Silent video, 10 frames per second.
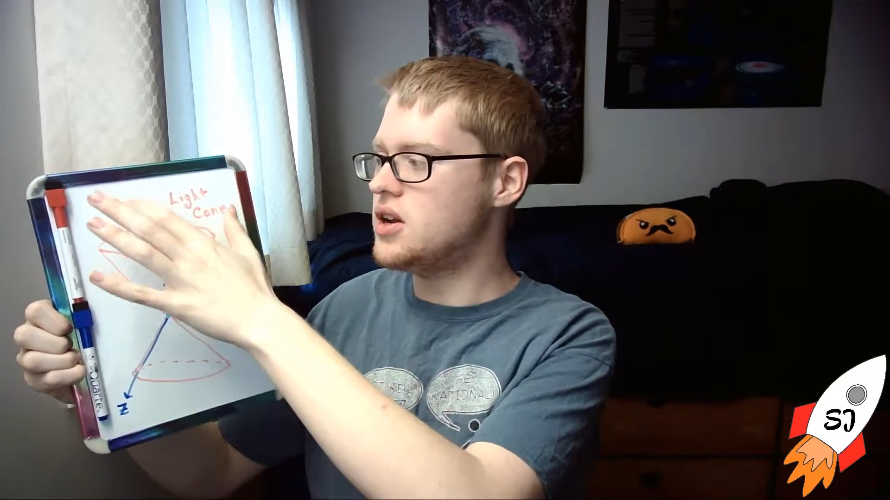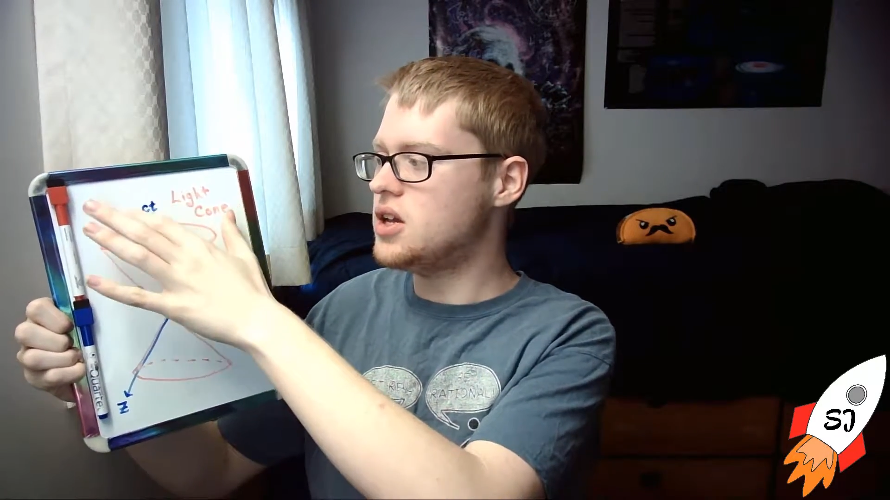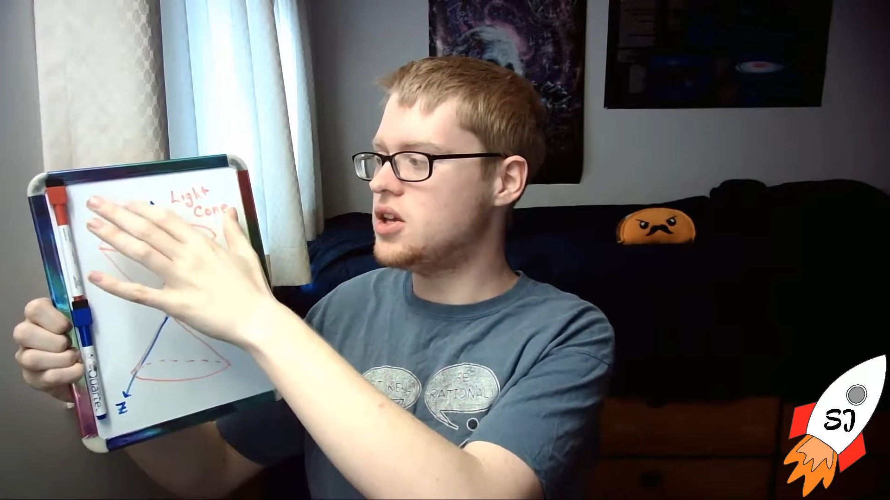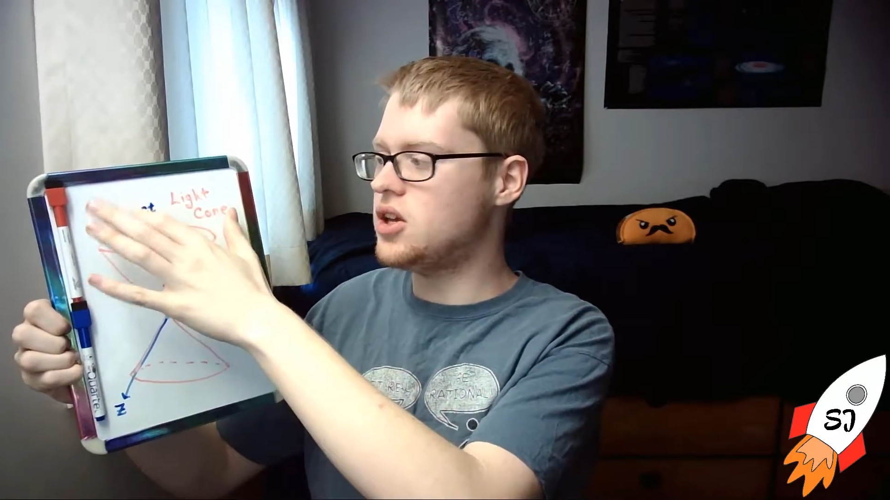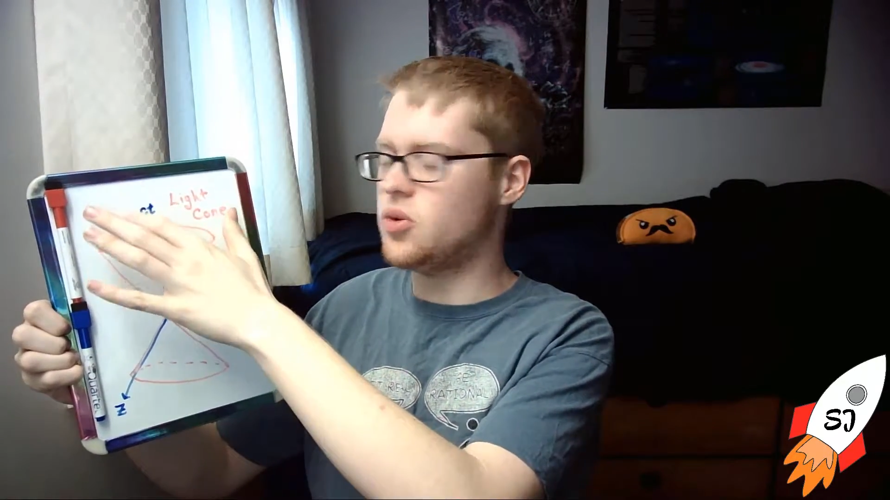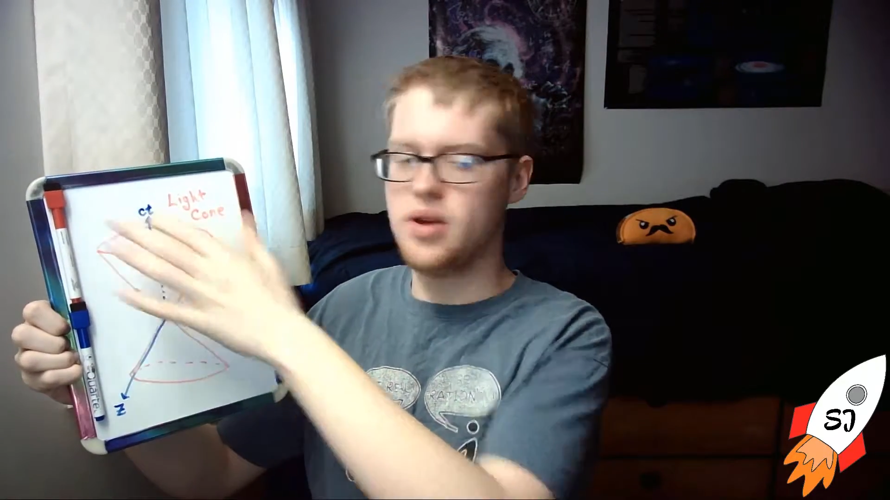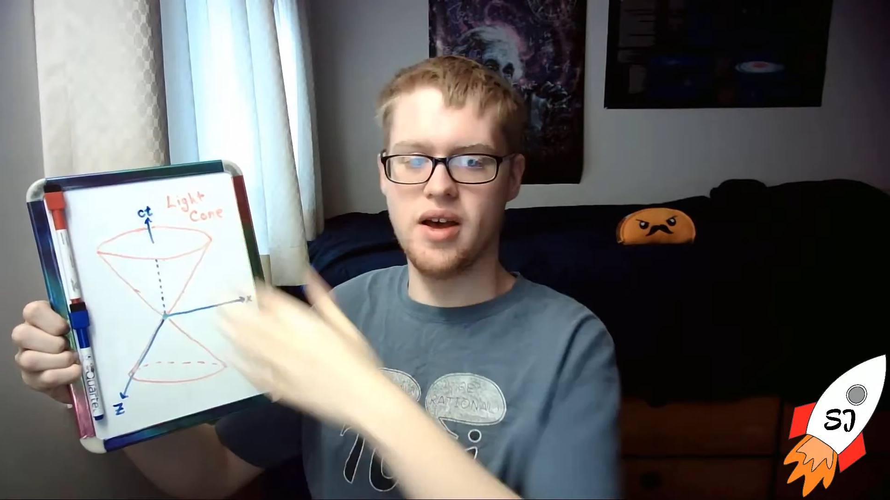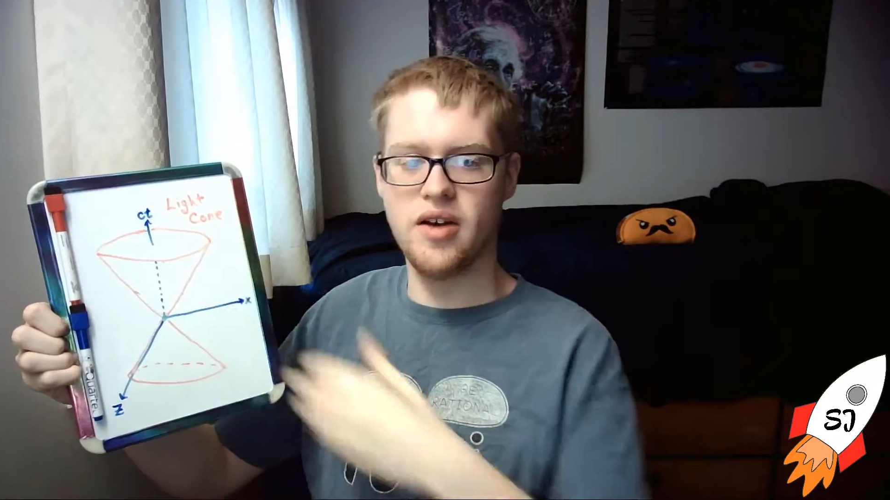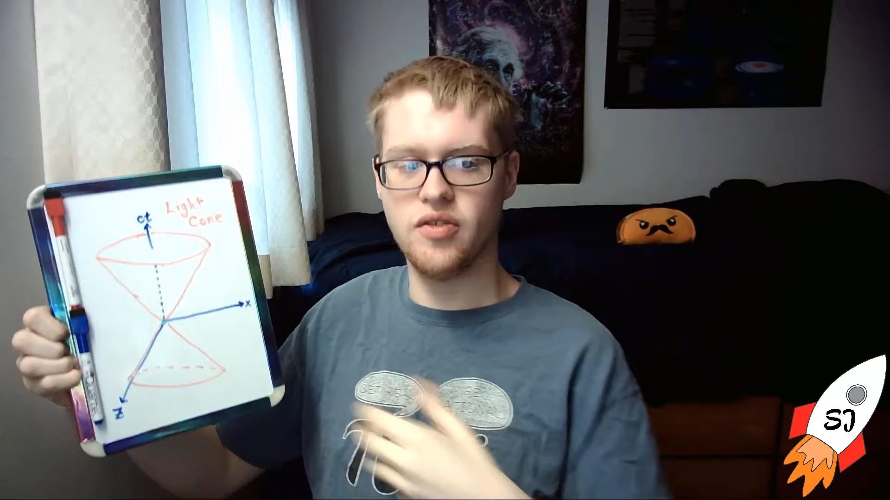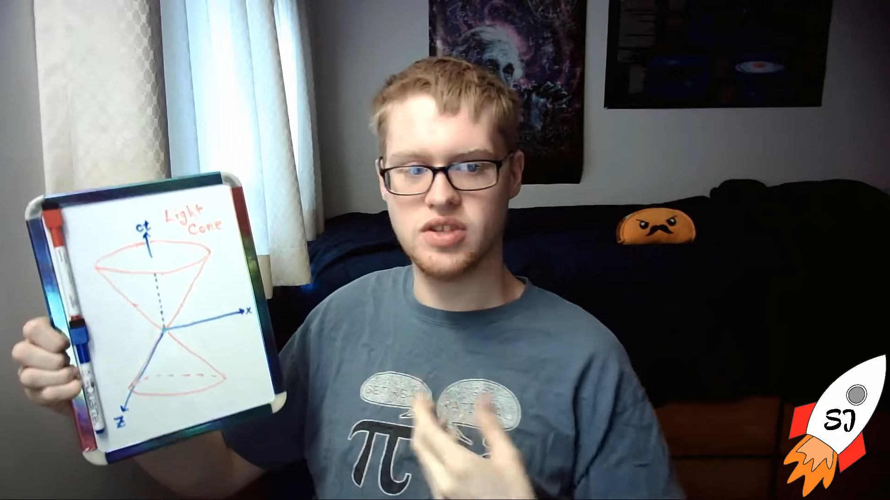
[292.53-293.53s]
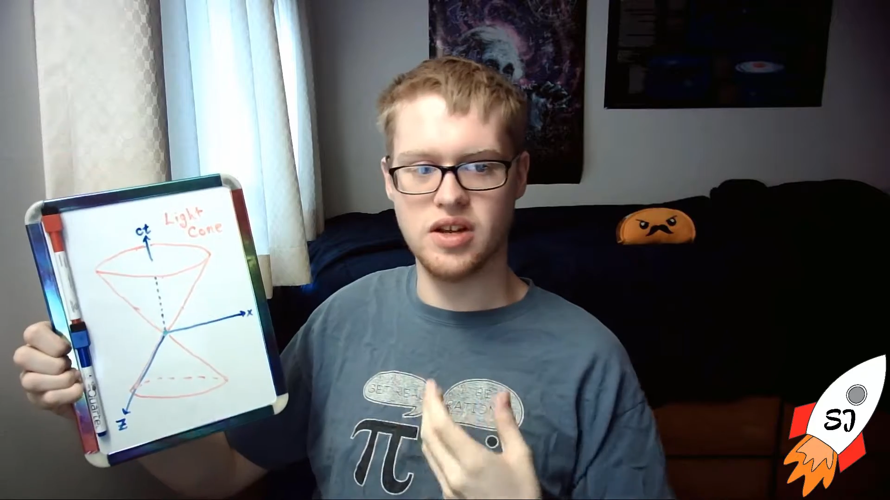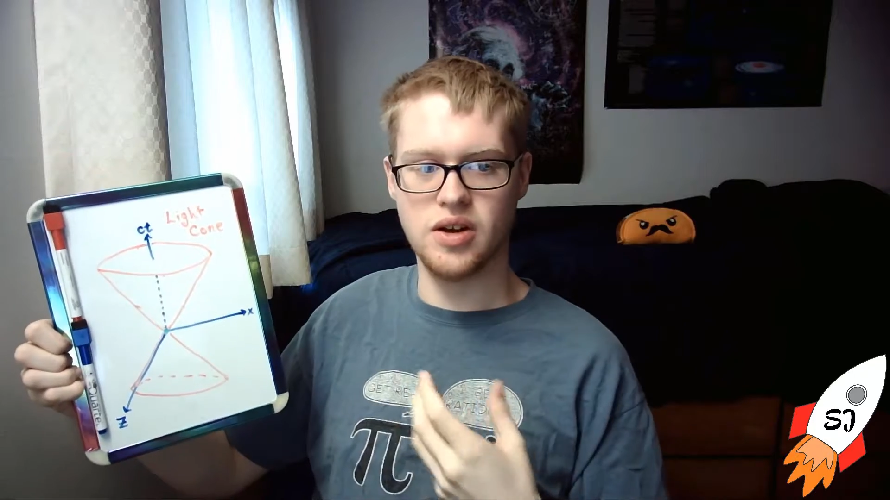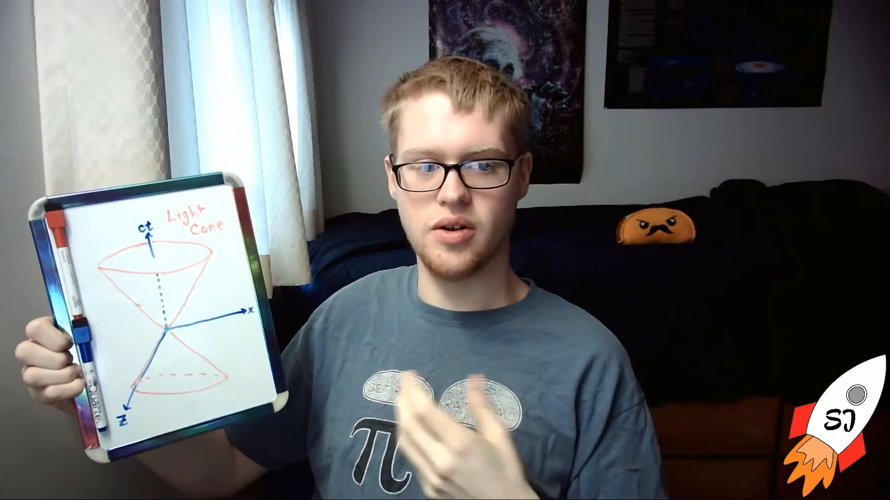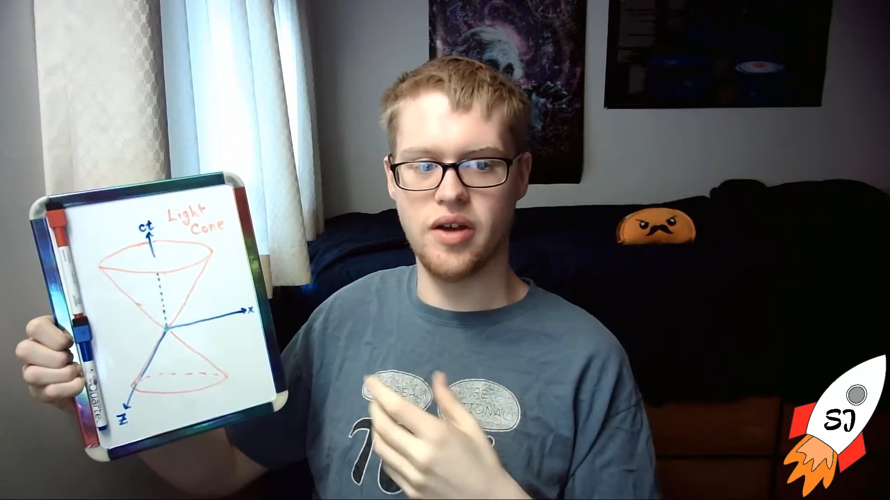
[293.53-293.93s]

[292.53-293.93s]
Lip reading: here we have I